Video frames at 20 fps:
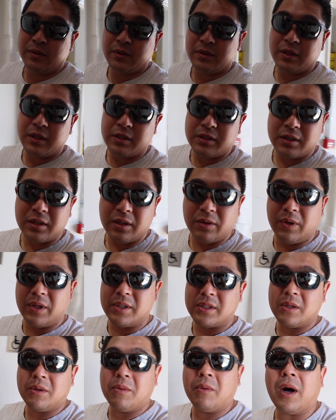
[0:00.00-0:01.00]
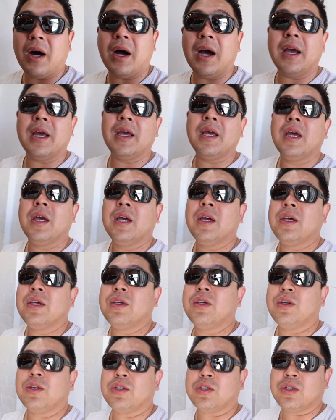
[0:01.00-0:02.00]
This is the reason why
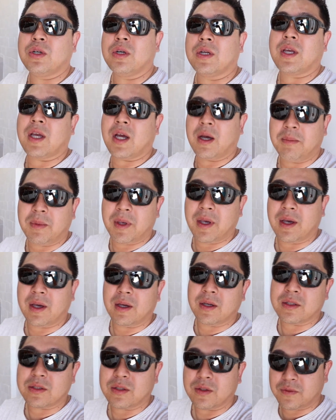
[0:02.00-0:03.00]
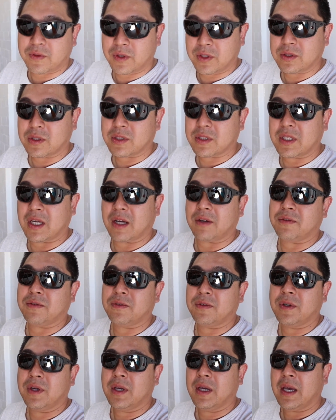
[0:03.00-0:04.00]
you should come here to fit your stuff,